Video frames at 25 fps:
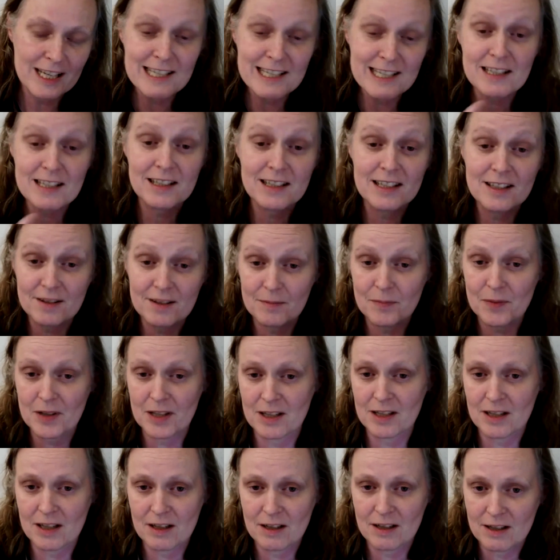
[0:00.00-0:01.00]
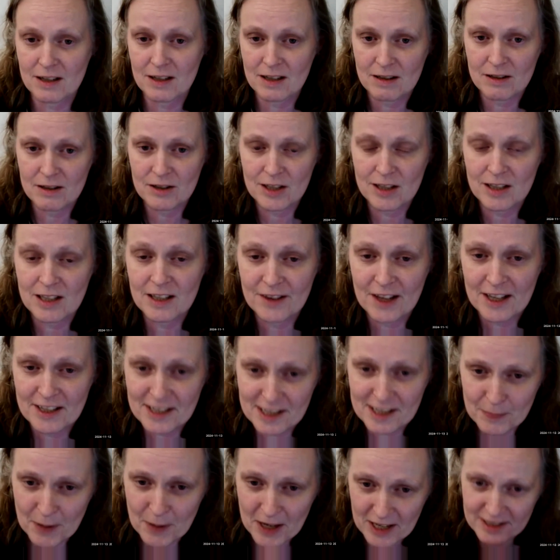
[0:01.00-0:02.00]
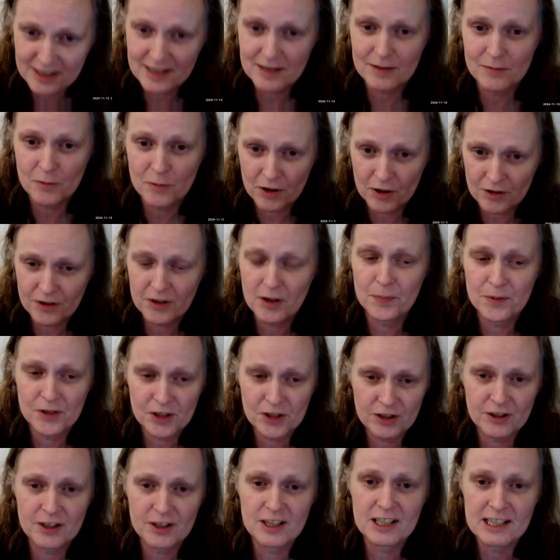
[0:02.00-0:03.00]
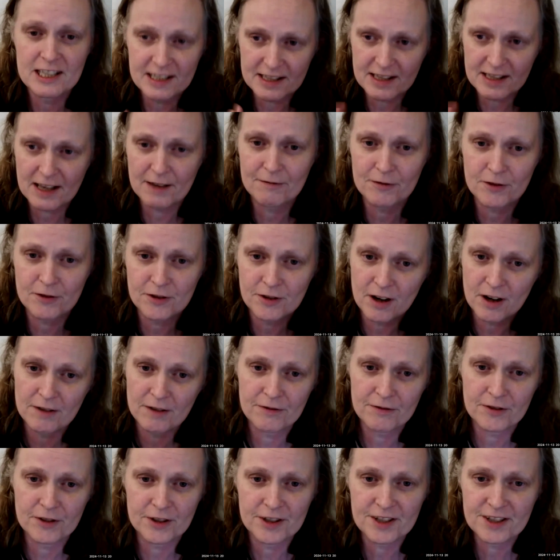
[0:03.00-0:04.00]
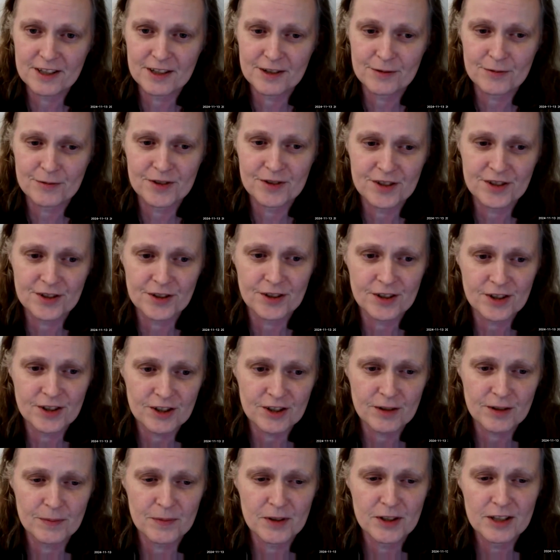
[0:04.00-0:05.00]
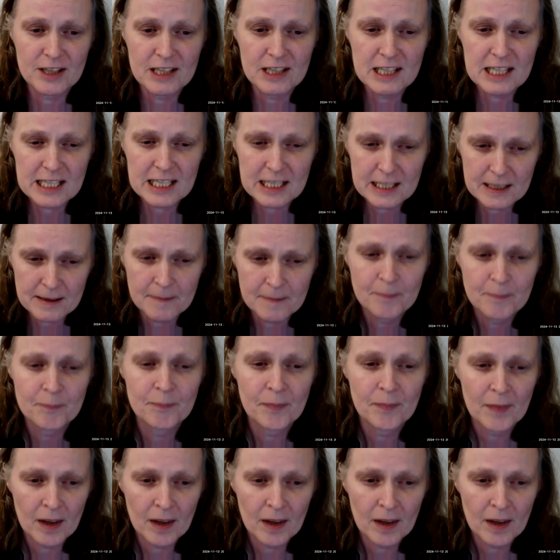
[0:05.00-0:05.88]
is and isn't being done in that space, and what the opportunities therefore are for us as research community.